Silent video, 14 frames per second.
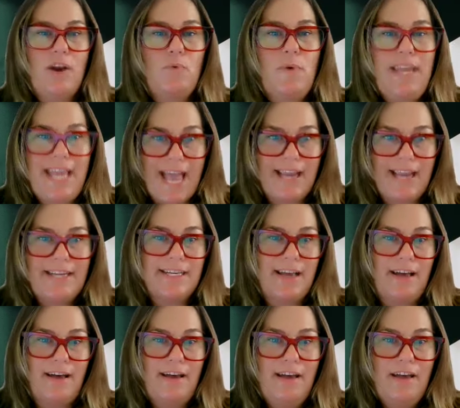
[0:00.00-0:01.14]
do we
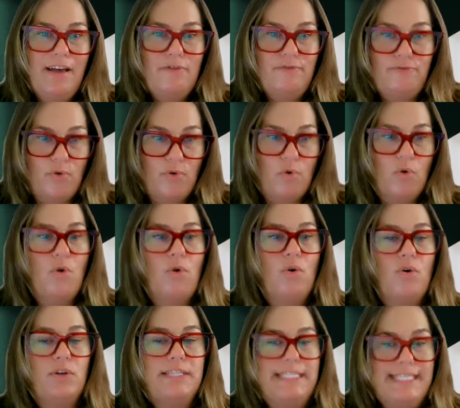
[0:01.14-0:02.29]
cater
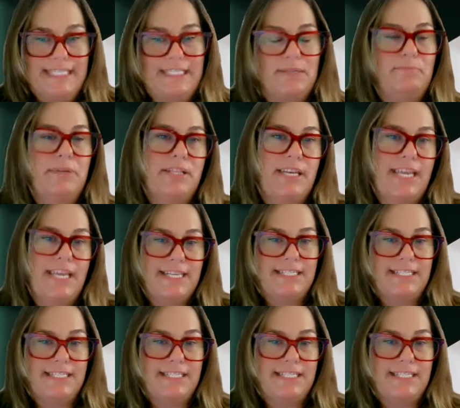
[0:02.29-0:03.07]
for disability?